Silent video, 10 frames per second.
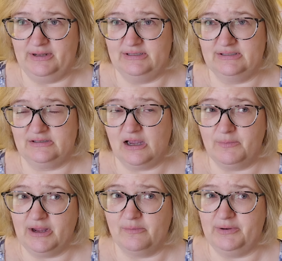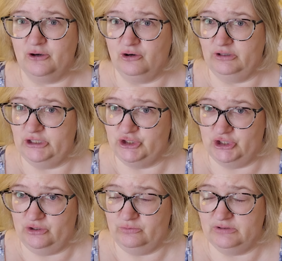It's coming up in early
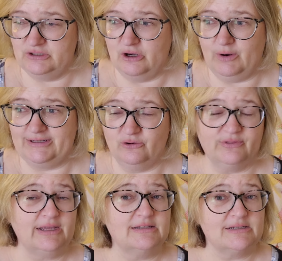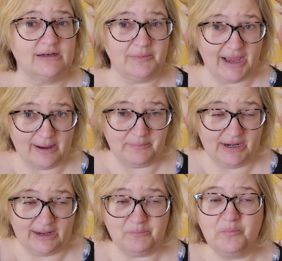June, so I don't think it's going to be
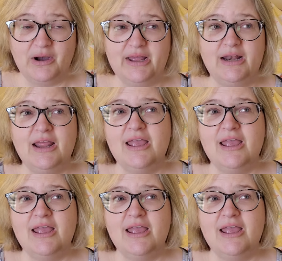happening, but